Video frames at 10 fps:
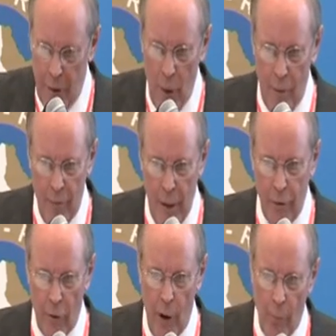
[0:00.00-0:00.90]
you have the
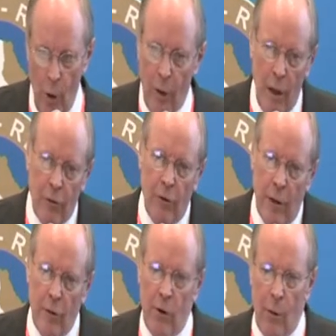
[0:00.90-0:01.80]
underground blowout.
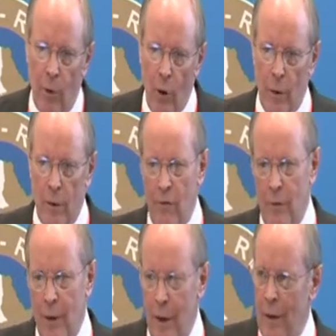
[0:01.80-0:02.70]
Underground blowout
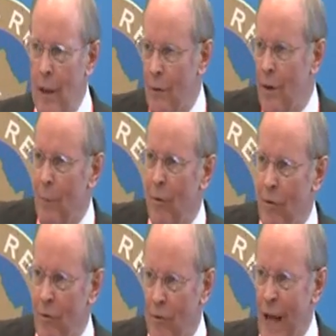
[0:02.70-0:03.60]
doesn't come as
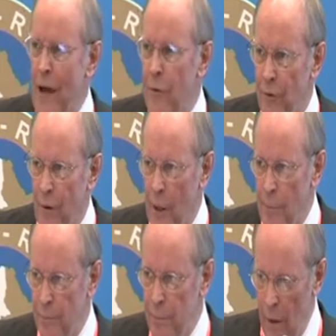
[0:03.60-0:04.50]
a standard type
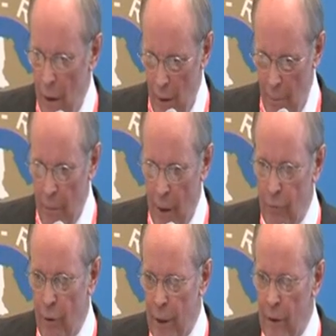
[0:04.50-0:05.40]

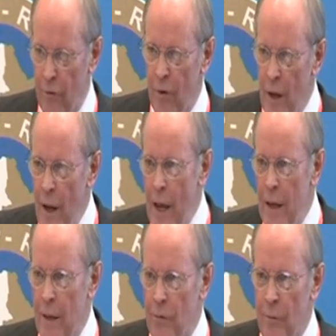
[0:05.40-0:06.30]
cover. It is
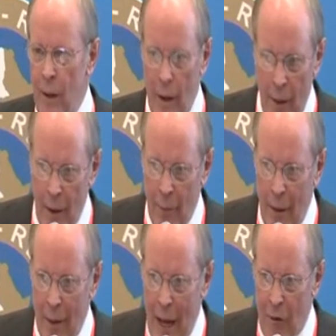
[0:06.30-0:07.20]

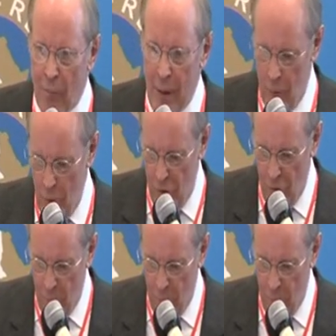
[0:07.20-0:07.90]
an aspect which is